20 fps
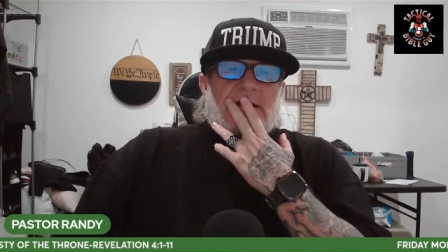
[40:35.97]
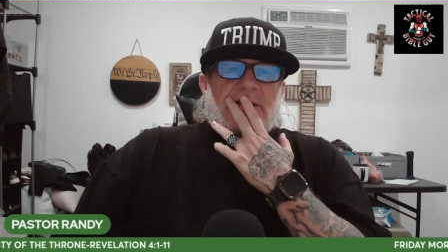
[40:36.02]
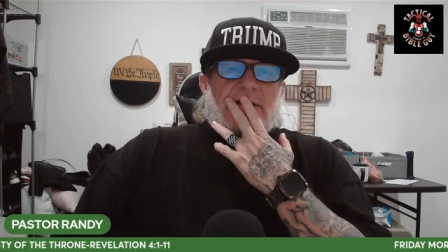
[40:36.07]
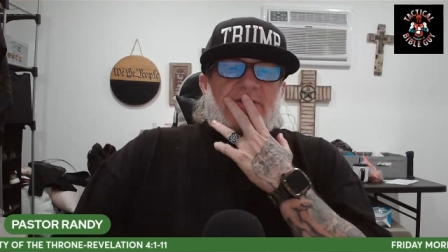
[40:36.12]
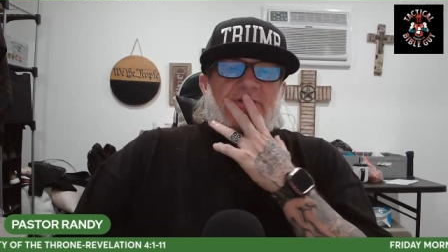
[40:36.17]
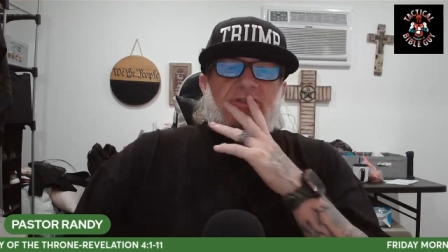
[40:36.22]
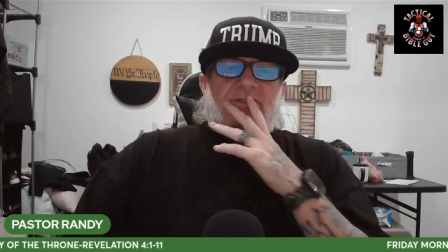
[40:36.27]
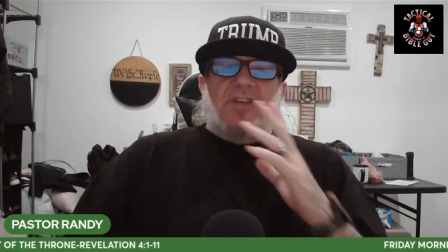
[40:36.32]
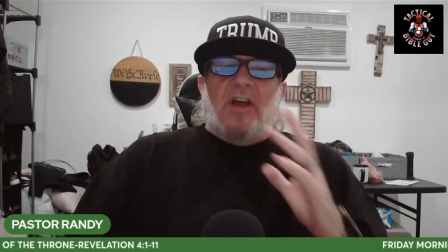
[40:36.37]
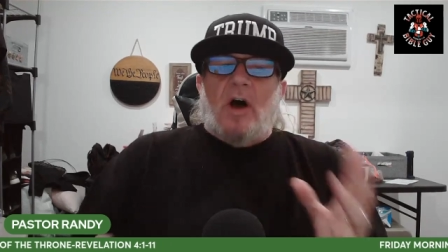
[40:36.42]

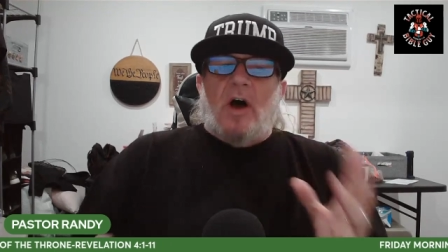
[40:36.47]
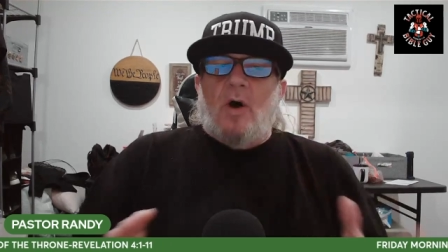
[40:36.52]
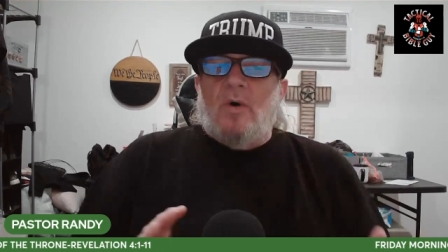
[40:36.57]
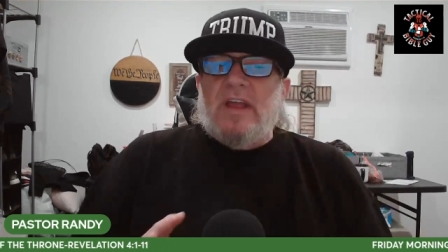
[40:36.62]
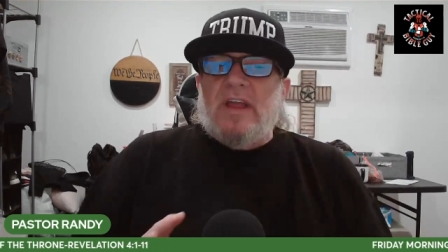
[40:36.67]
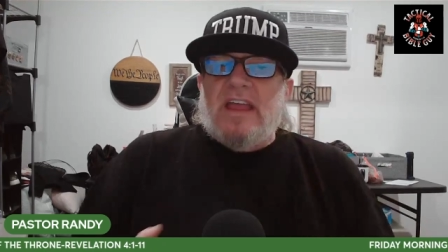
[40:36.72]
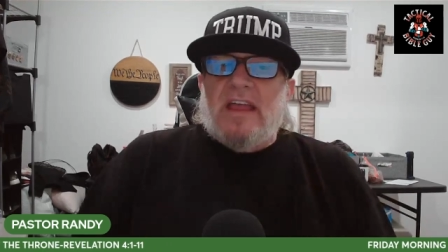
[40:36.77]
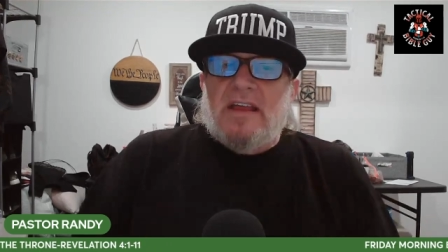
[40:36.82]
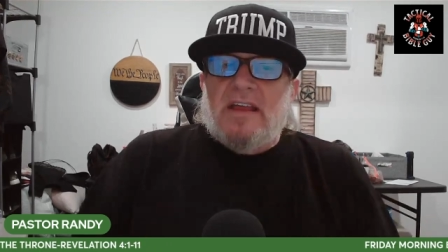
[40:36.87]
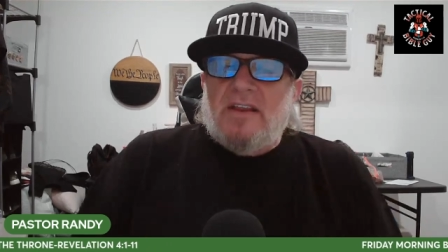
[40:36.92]

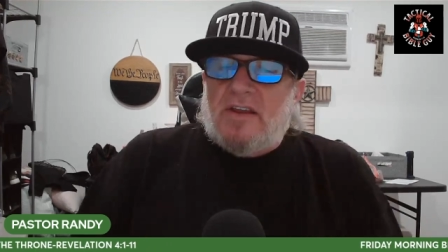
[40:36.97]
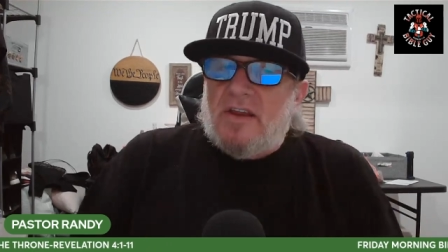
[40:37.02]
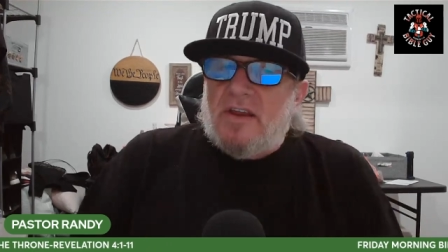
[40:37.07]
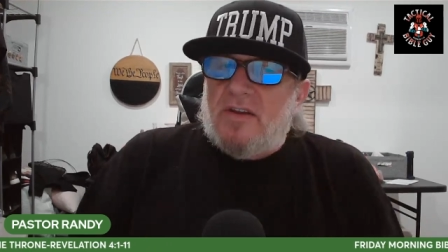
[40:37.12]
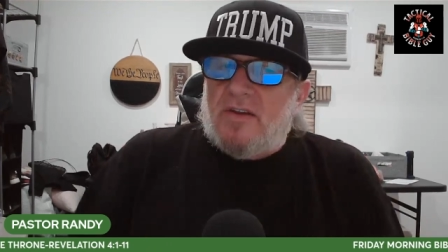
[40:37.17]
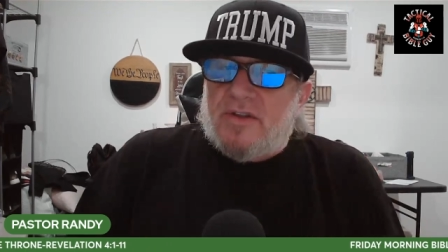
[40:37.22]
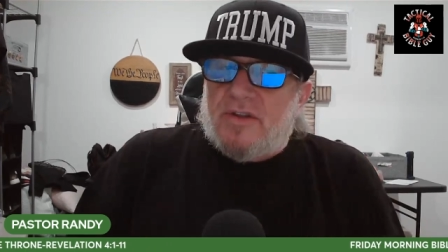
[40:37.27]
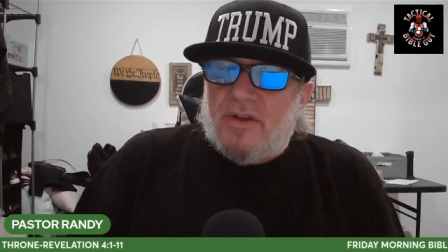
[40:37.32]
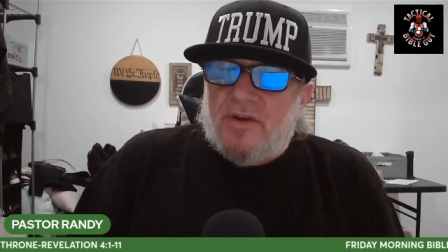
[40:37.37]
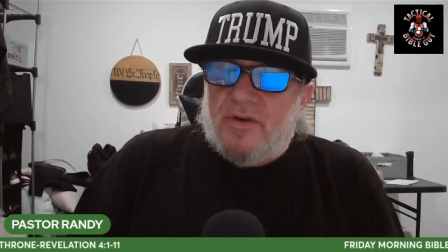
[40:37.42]
so in
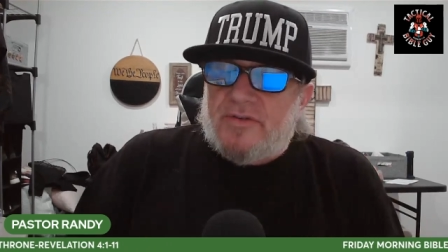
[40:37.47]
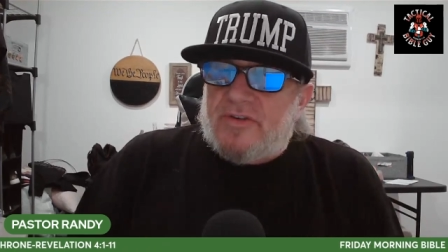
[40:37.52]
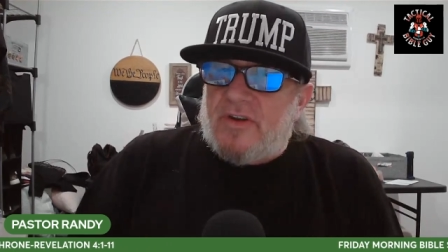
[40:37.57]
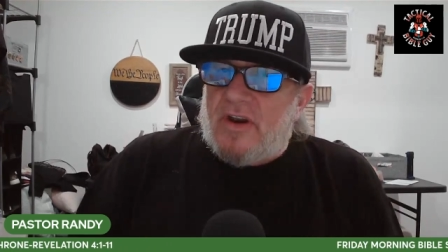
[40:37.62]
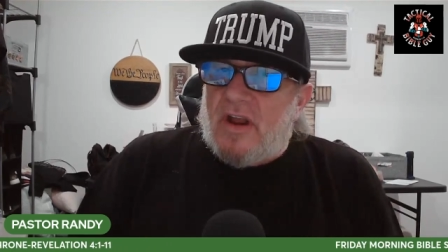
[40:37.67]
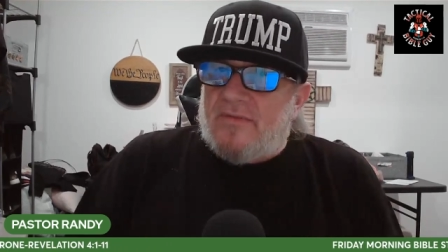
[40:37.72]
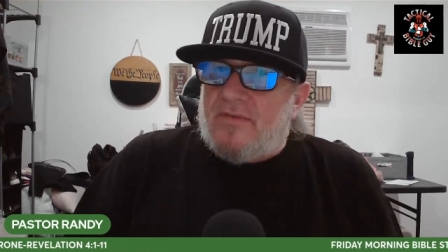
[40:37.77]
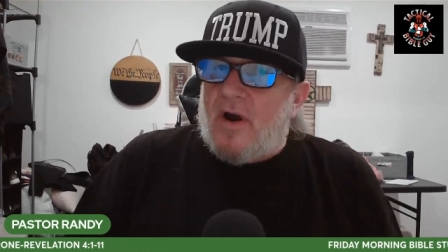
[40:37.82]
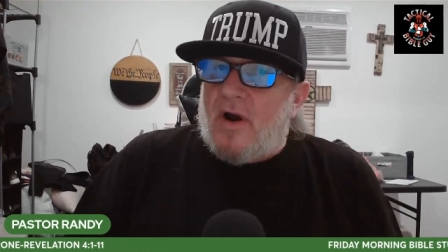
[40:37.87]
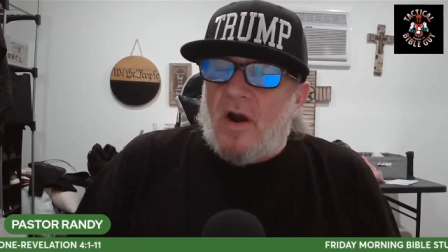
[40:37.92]
conclusion
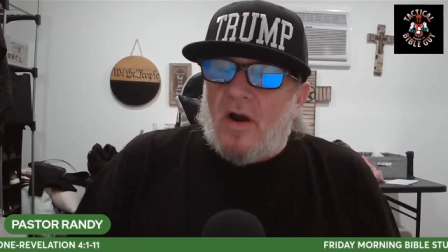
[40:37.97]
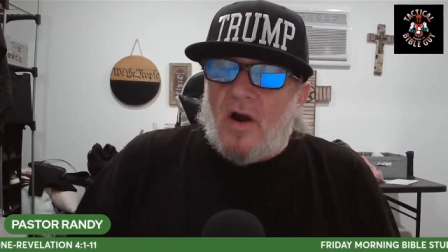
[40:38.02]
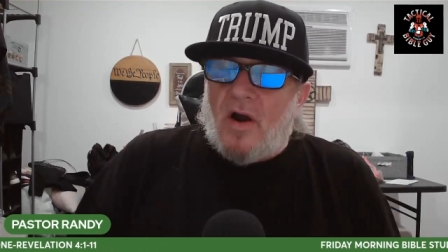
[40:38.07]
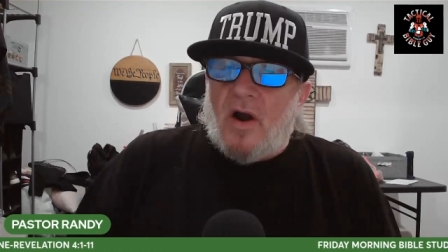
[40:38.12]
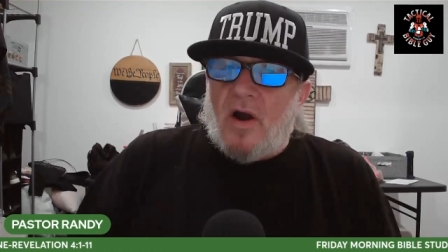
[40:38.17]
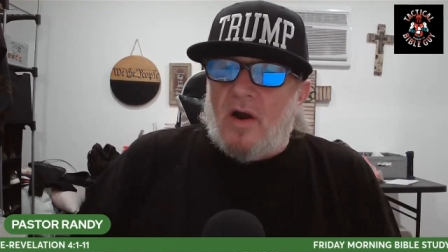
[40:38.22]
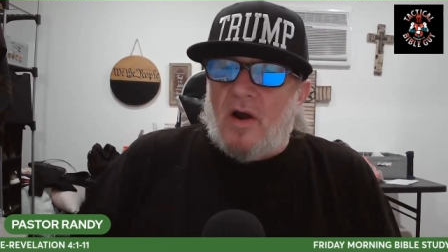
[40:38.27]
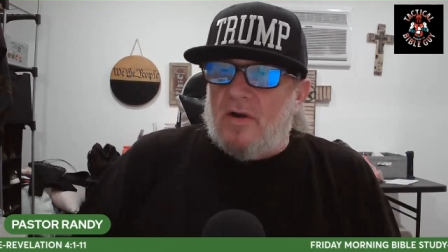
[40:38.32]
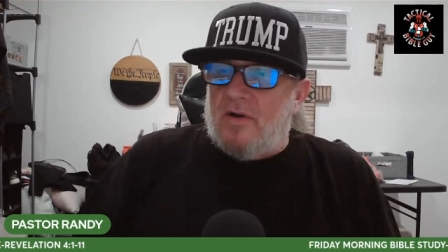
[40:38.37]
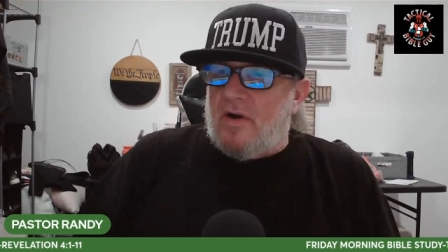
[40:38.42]
of our
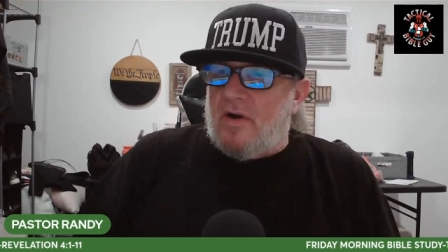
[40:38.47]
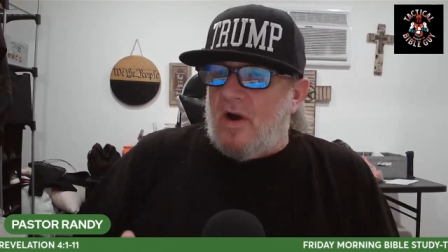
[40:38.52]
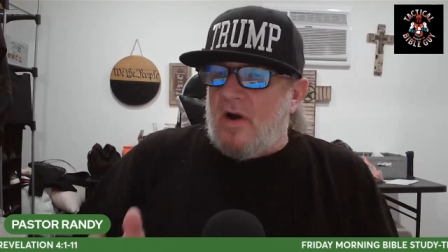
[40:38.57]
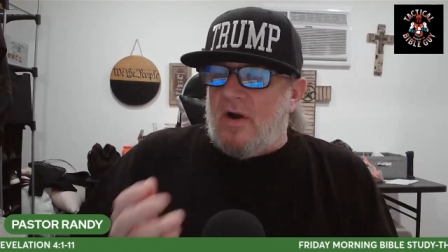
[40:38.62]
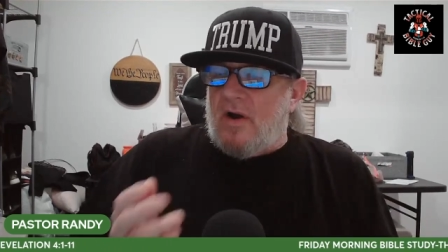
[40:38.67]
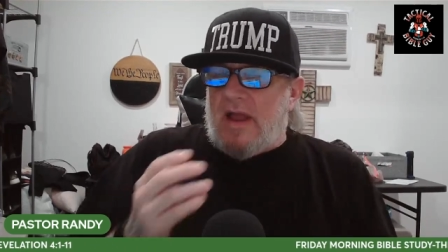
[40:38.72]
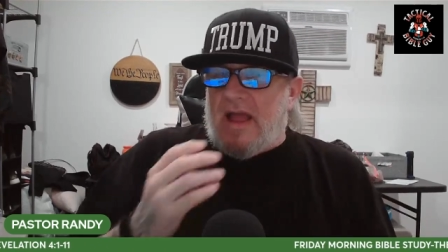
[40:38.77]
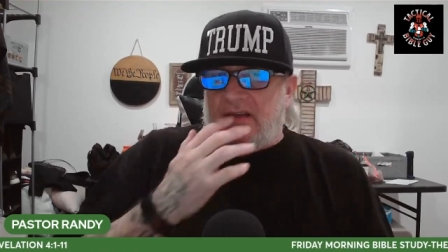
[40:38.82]
our our